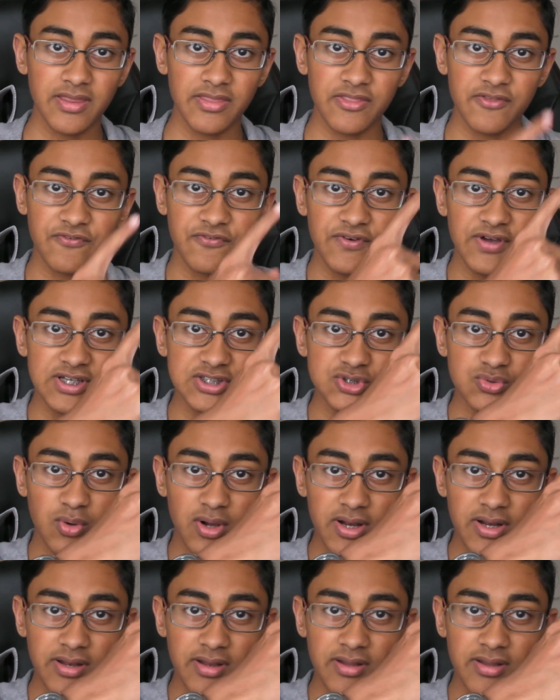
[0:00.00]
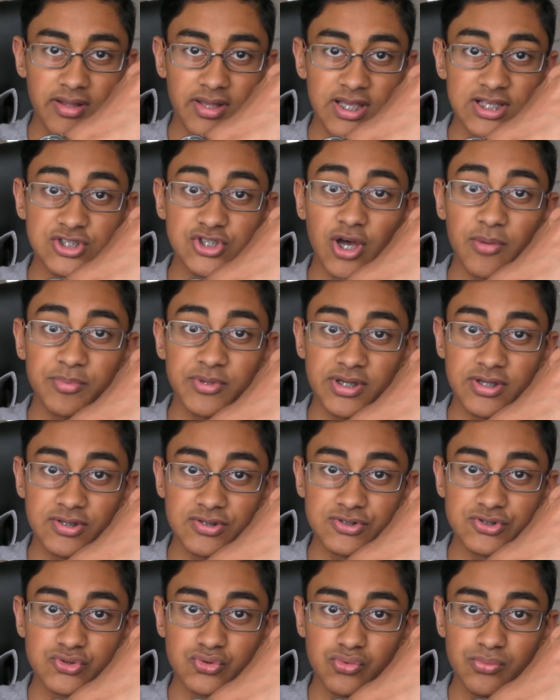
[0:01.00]
The first one is
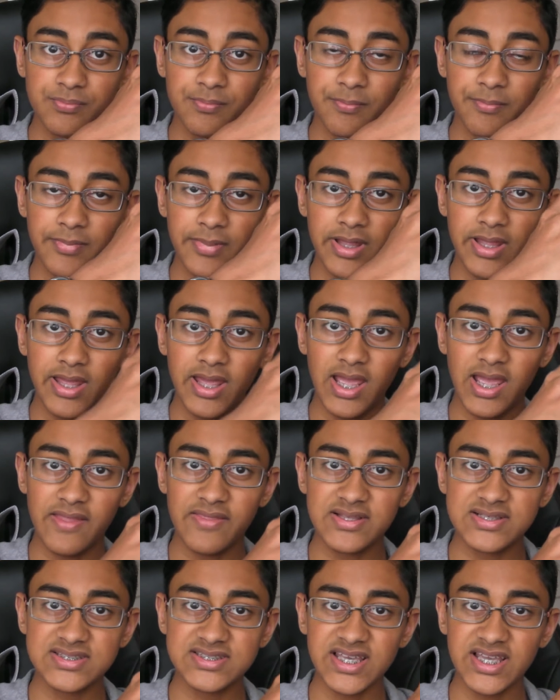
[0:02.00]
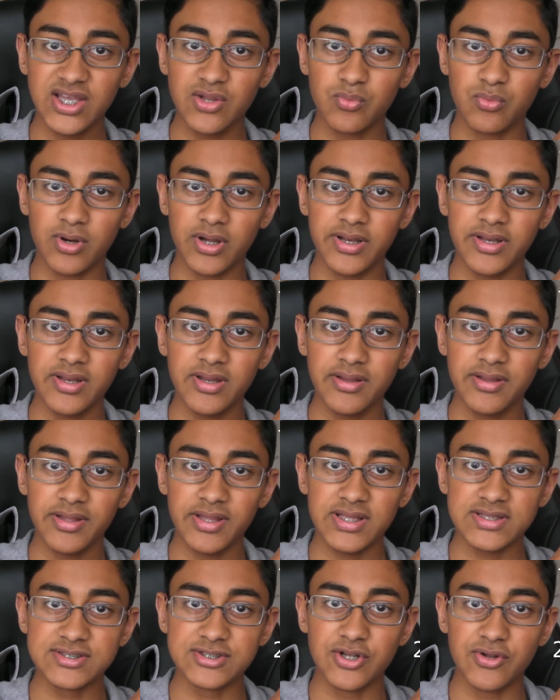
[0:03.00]
optical zoom and the second one
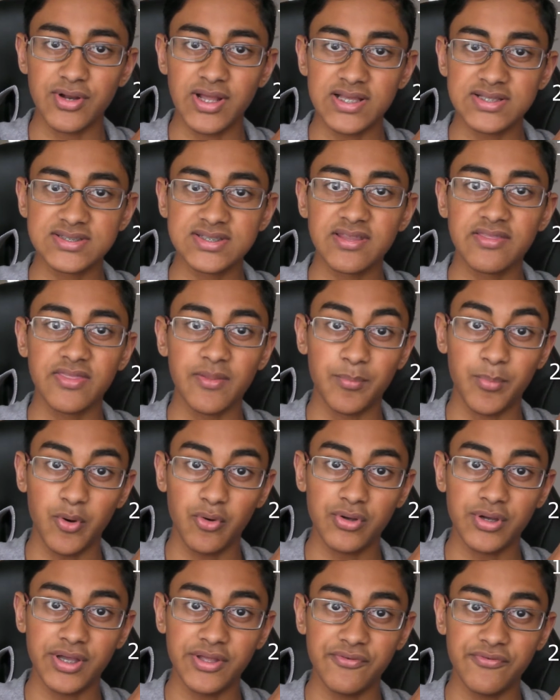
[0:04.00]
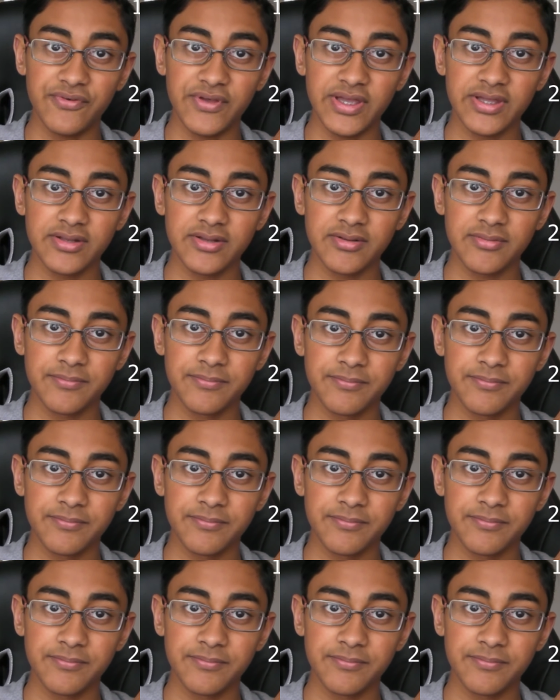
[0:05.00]
is known as the bokeh effect.